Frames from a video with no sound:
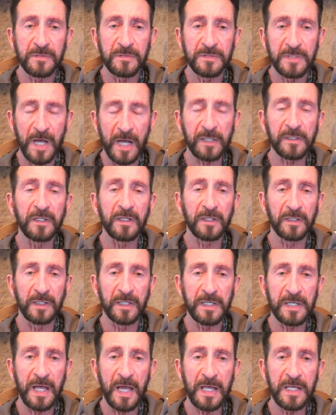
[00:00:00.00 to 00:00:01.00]

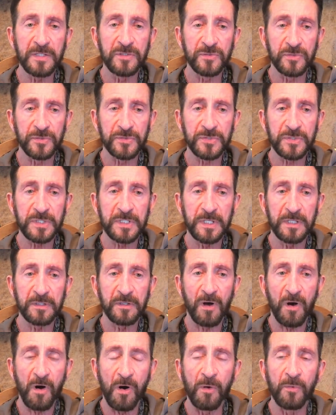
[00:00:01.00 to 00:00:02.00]
technically angels
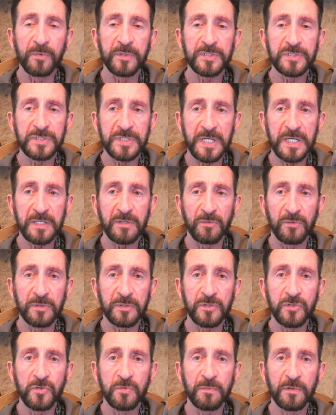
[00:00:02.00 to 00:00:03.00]
can always take
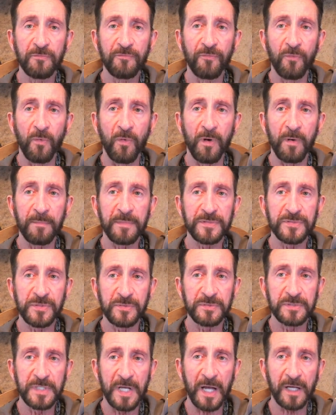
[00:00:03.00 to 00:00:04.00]
on human form, and
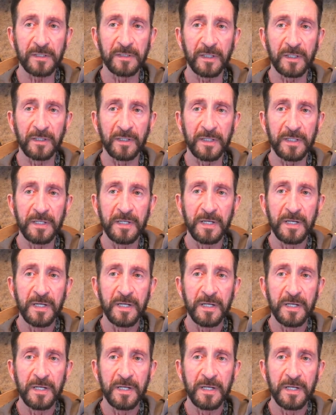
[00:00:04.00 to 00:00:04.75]
so technically